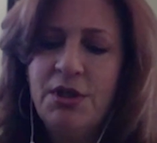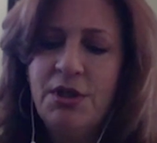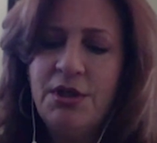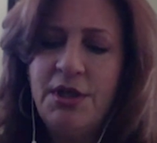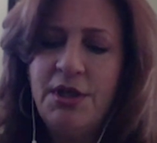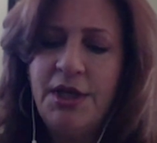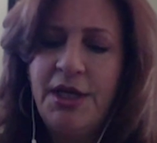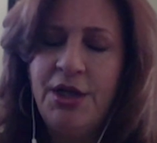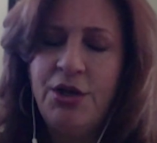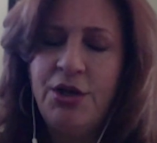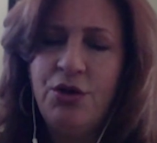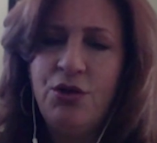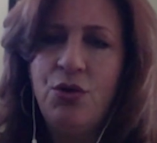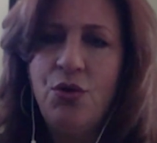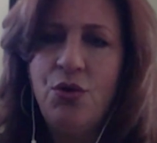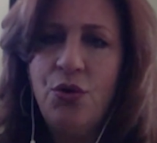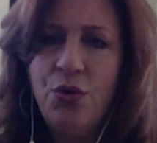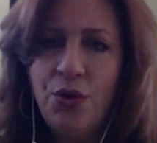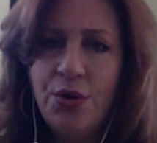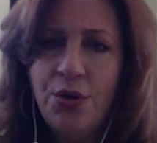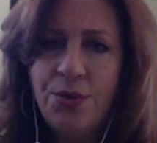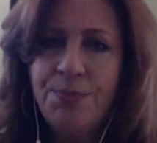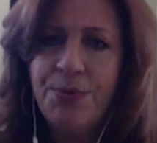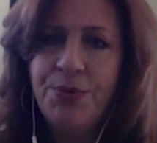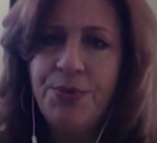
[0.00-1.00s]

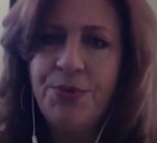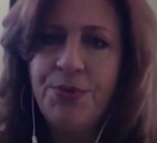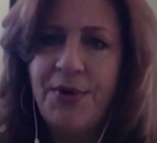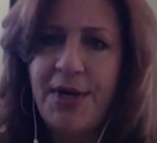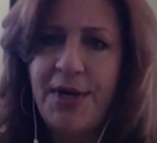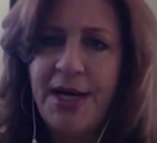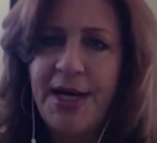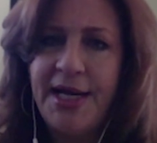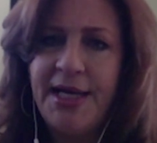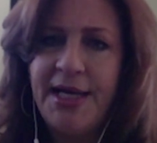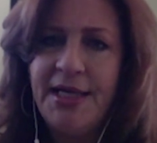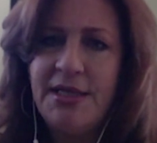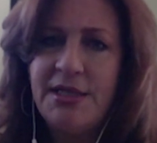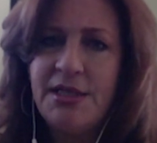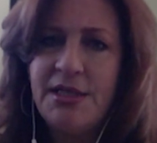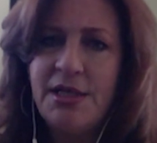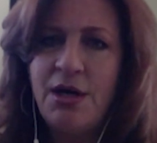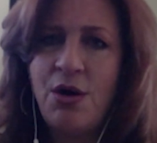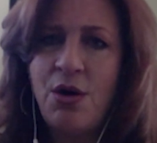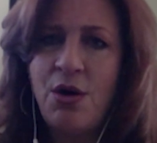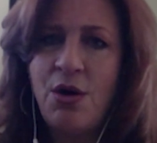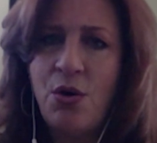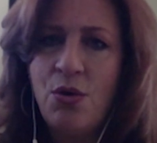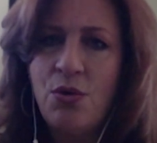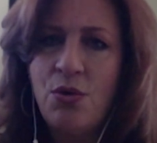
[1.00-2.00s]
incorporate a
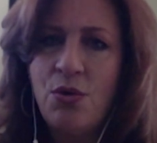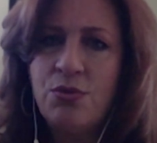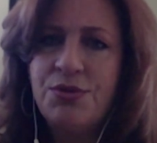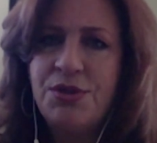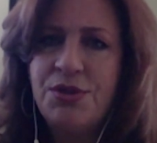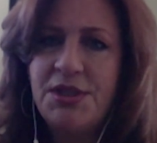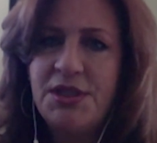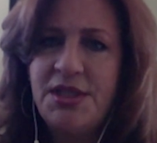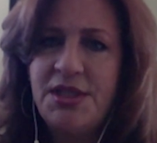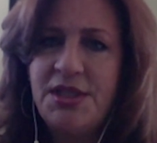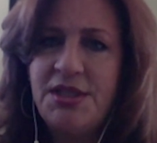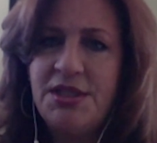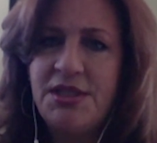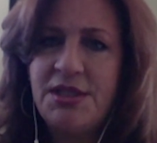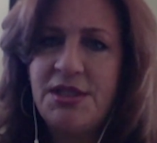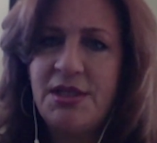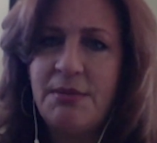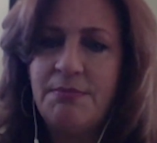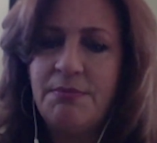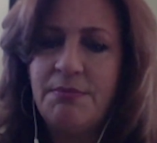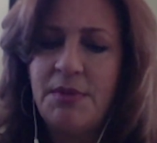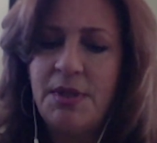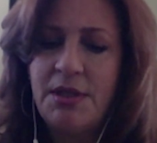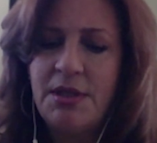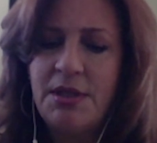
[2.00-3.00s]
whole
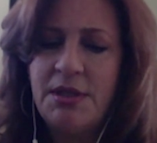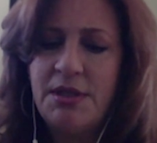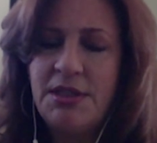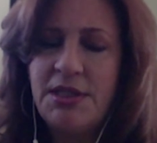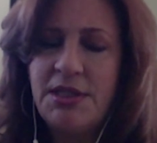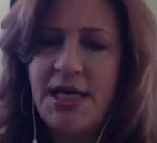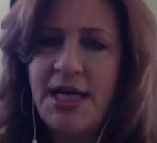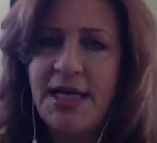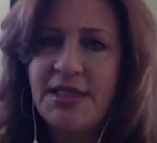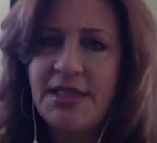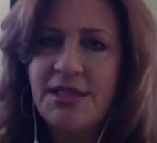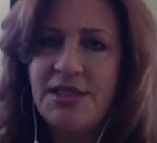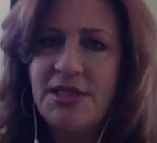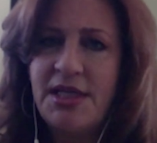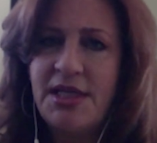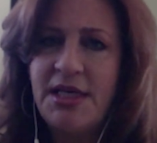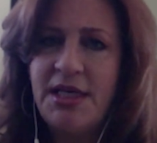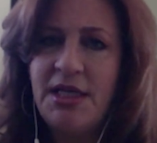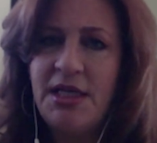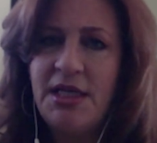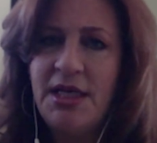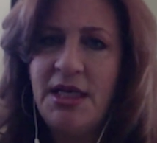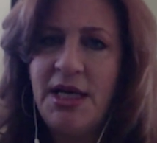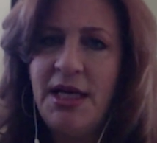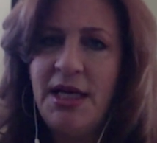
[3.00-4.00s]
system,
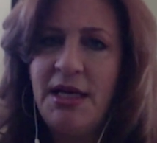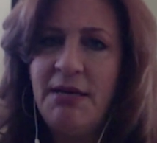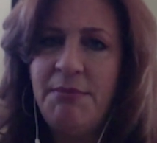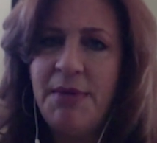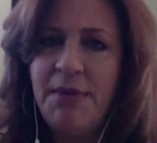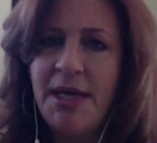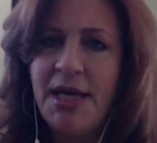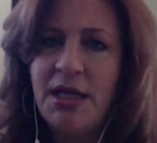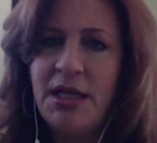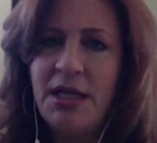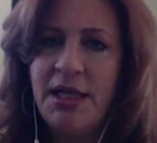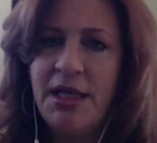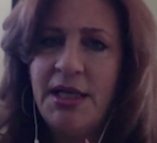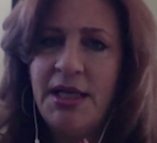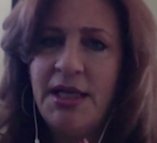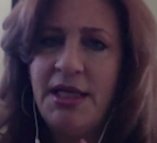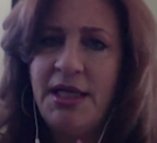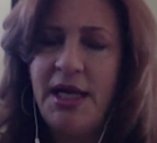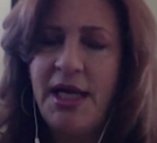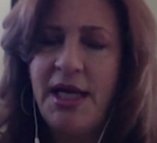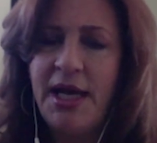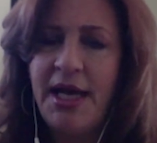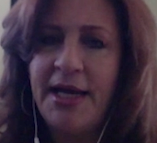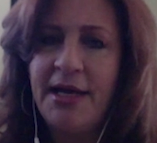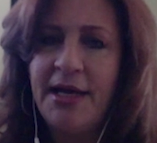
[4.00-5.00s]
texting, emailing,
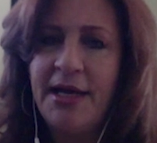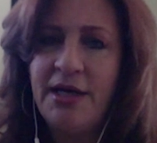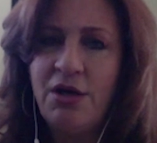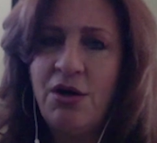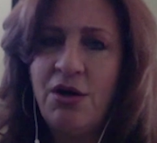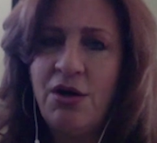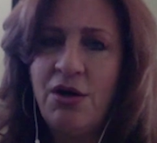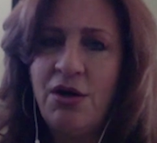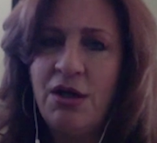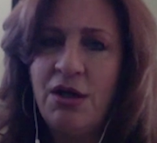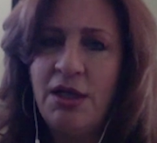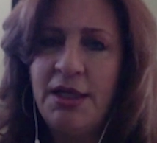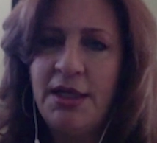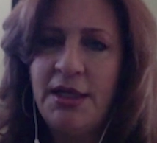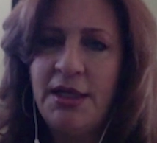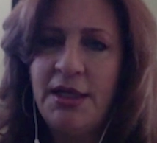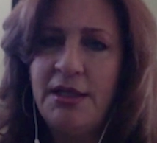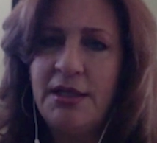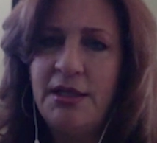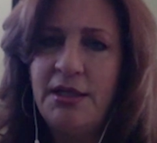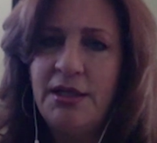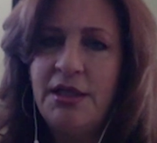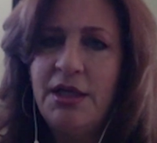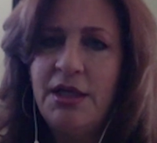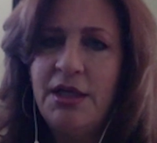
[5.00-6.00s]
and calling.
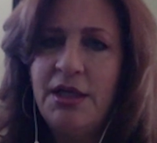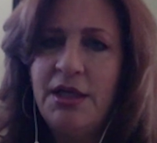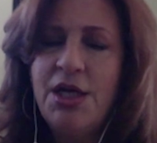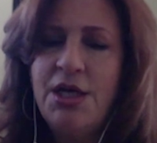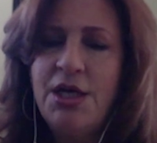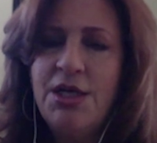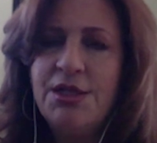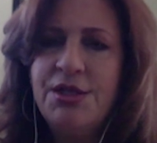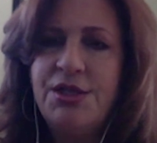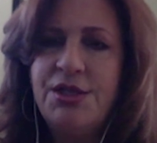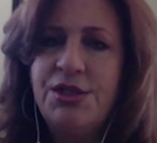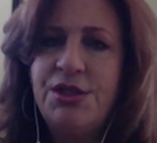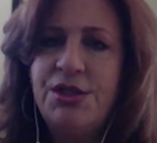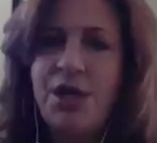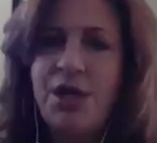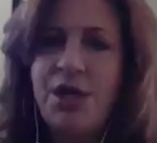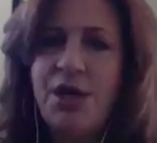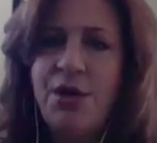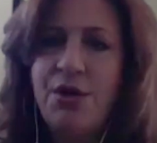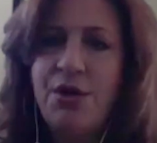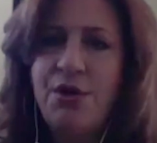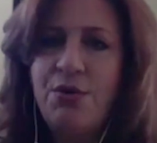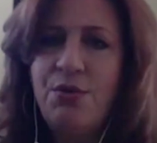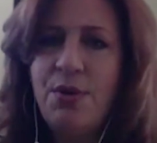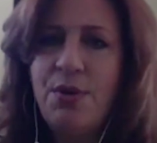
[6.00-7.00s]

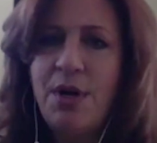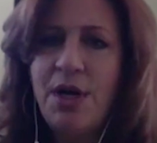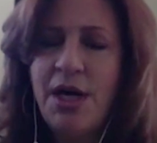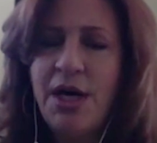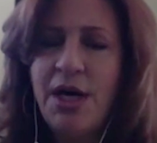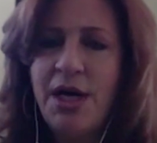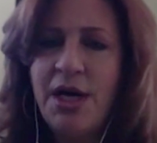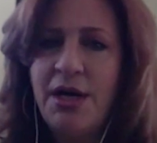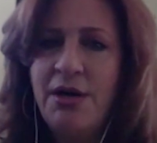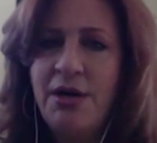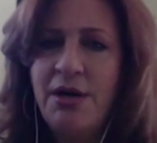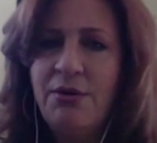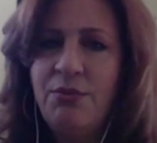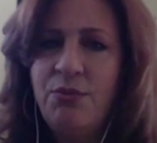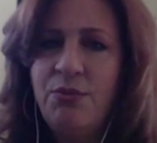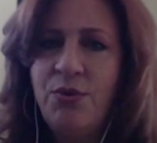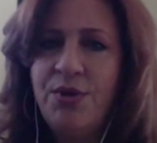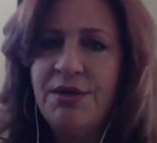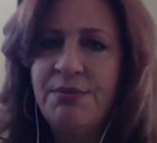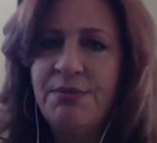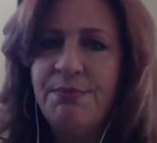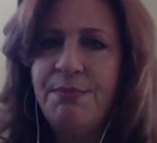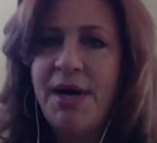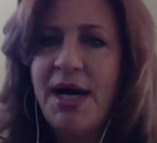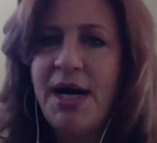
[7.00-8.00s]
So
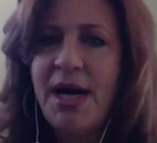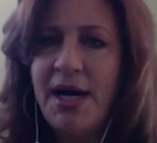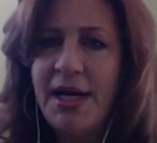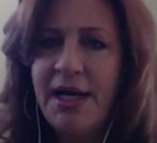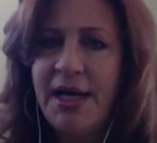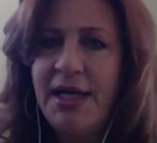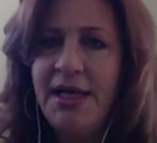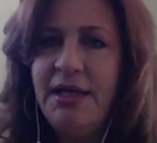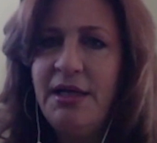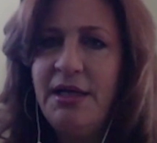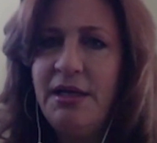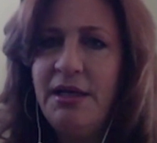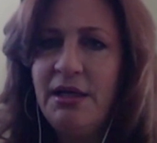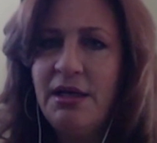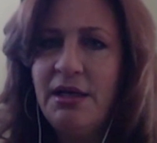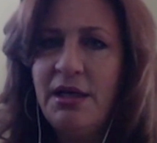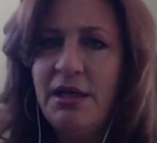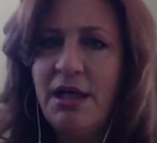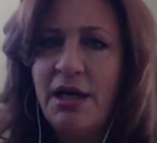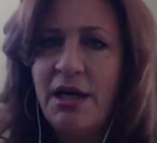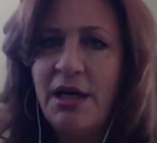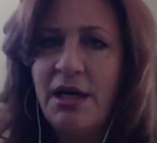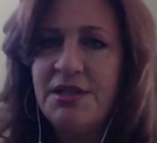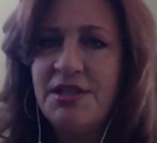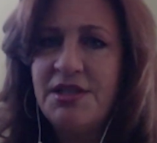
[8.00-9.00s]
with my
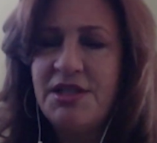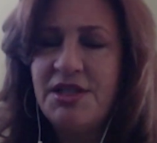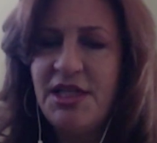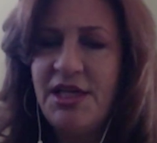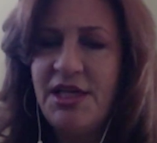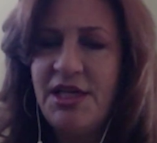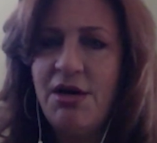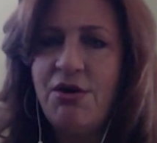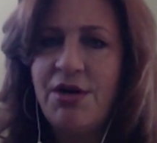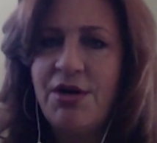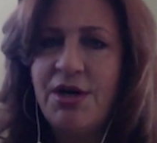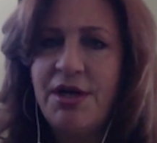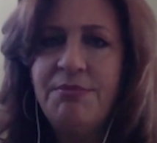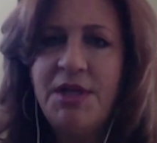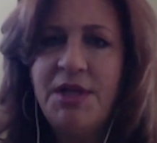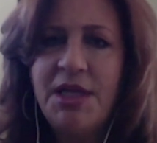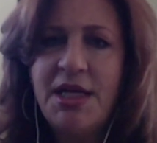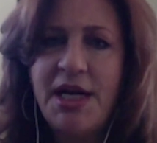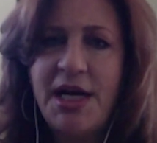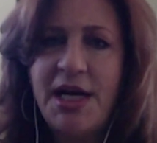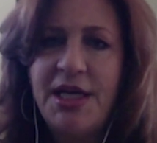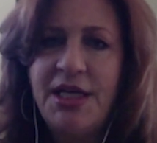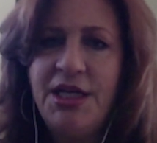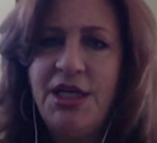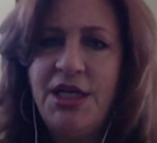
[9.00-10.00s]
CRM that
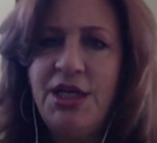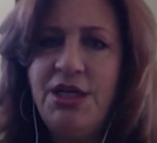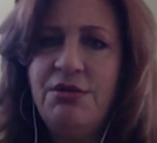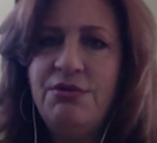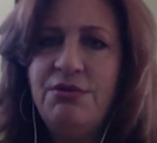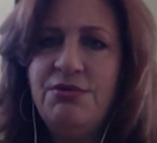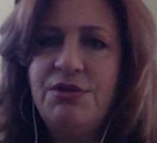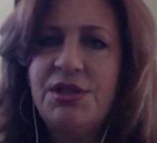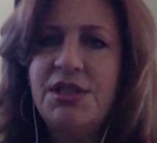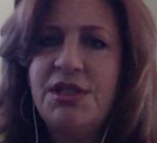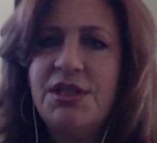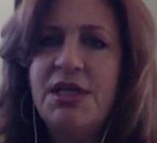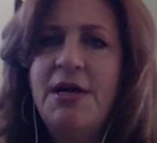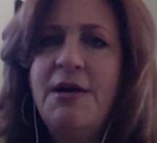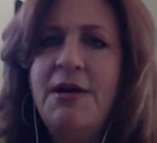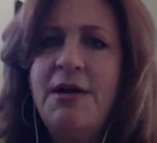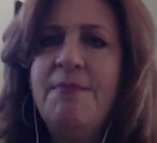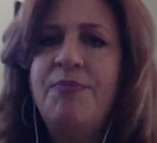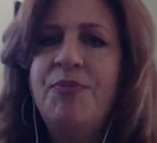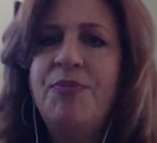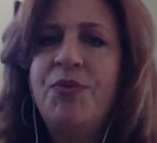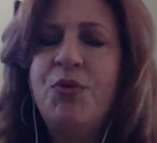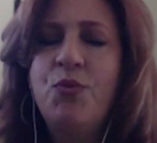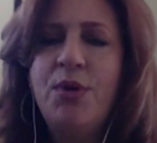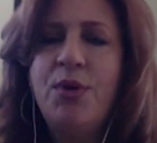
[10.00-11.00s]
I use,
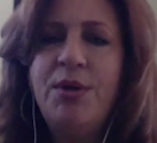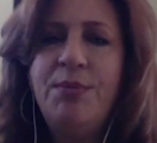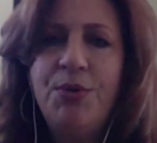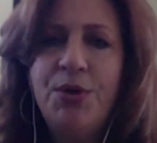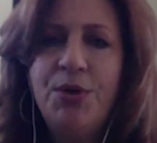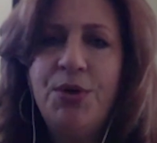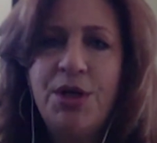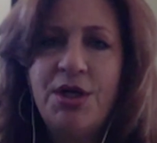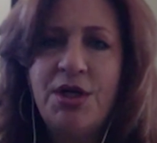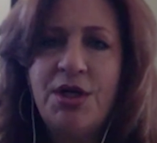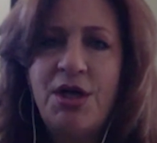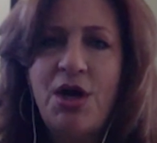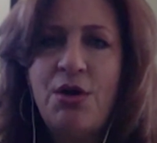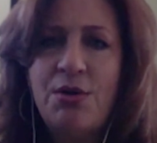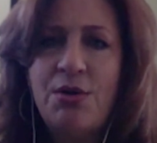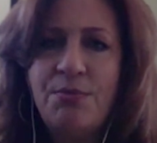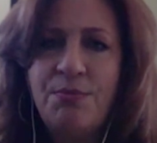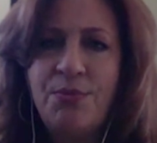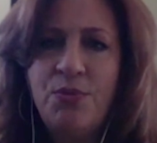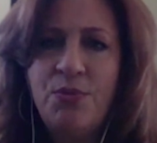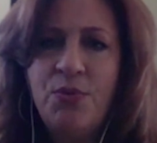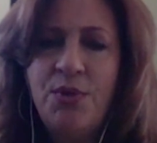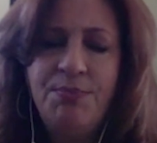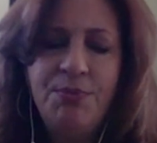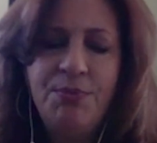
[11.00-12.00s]
we
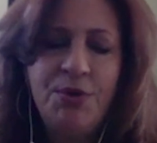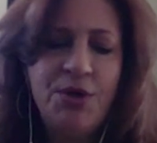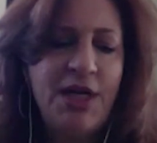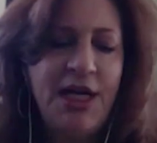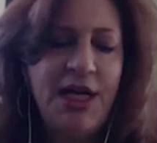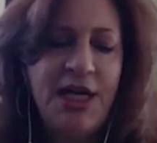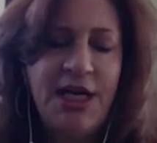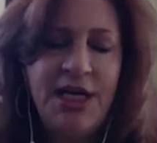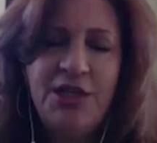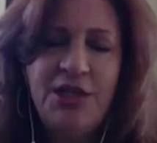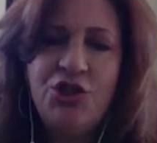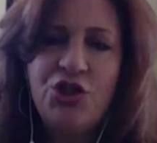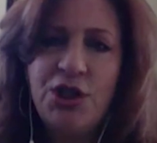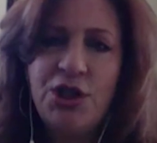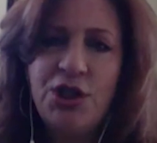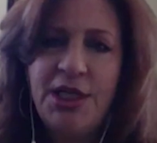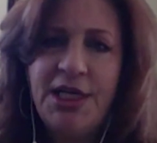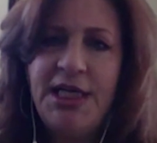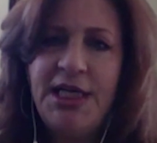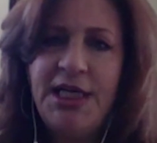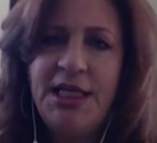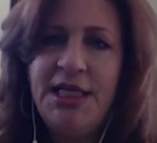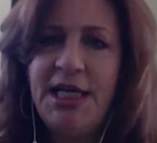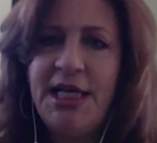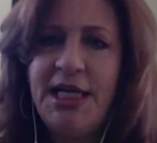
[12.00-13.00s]
put each
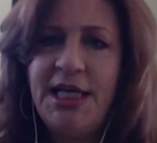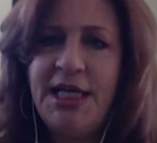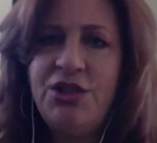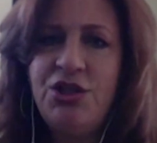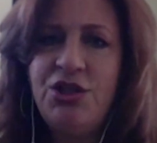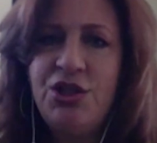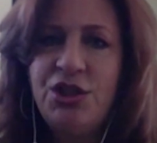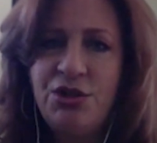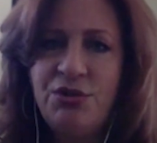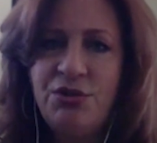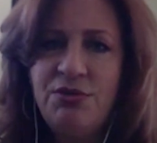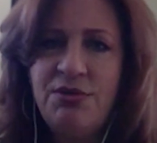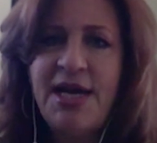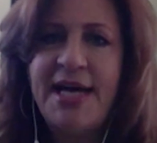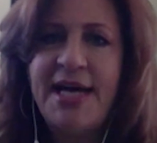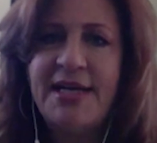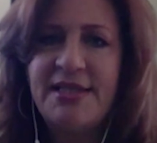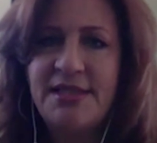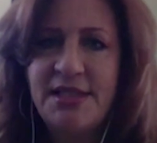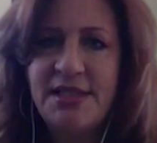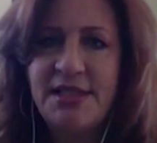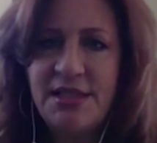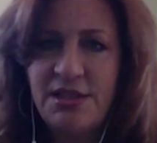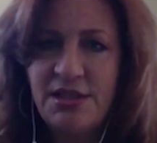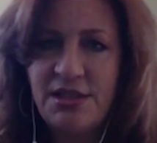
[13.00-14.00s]
lead into that
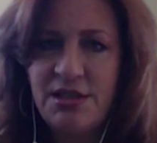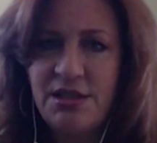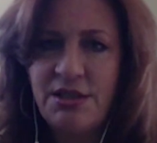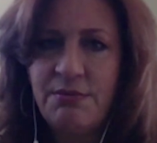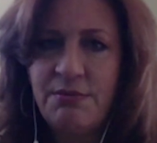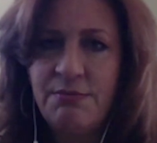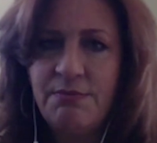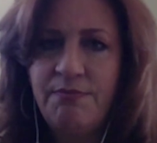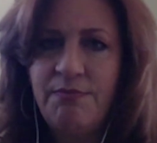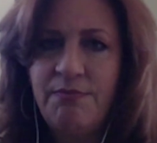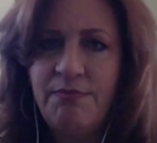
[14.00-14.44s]
system.